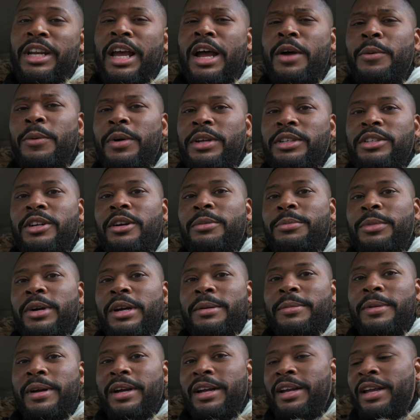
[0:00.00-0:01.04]
Now, I was going to
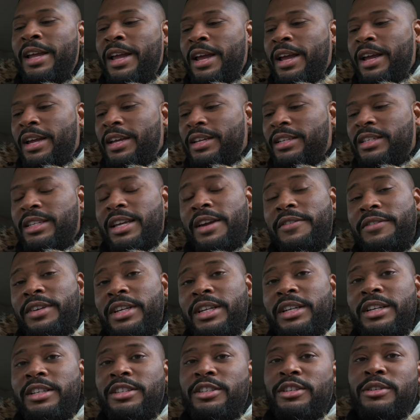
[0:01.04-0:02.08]
bring my
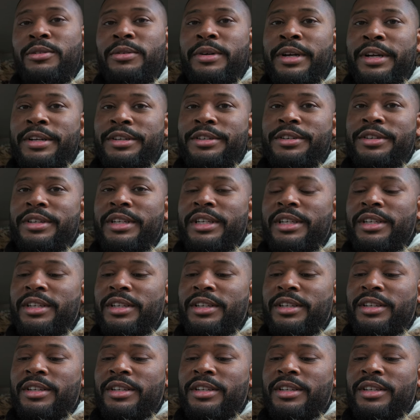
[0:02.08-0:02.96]
70 to 200,